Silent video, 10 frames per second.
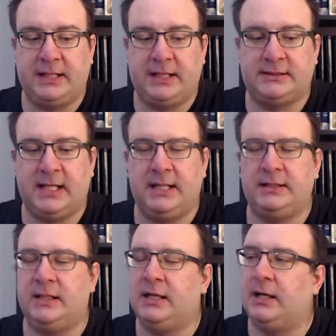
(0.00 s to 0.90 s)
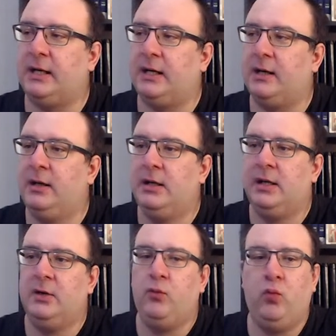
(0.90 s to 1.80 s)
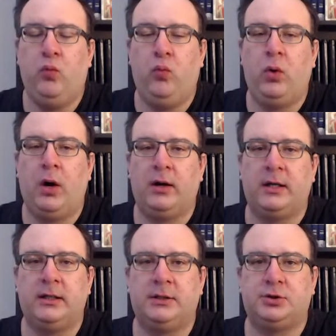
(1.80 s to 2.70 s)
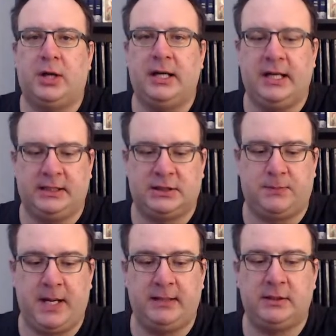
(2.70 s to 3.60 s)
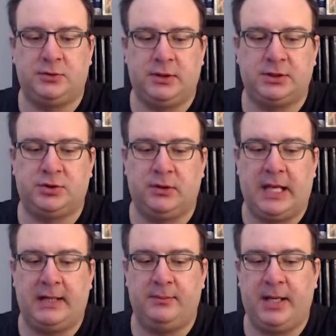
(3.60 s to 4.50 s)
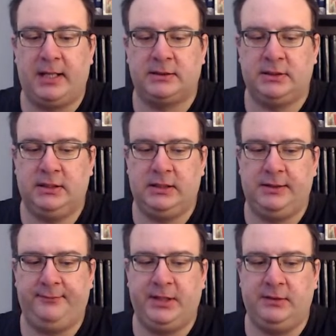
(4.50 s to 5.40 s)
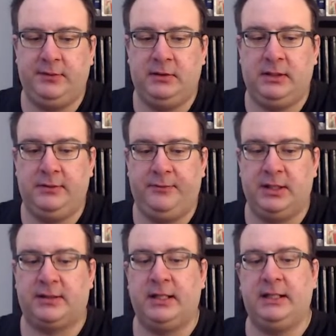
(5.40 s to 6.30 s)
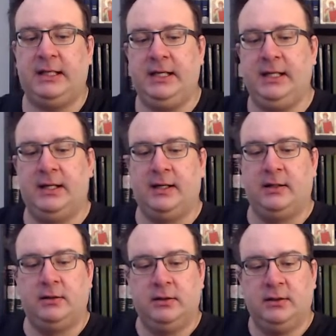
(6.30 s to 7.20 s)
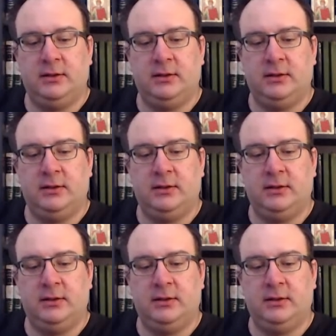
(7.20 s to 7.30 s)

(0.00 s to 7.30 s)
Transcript: had said, we're going to try to expand the traditional Latin Mass. You think you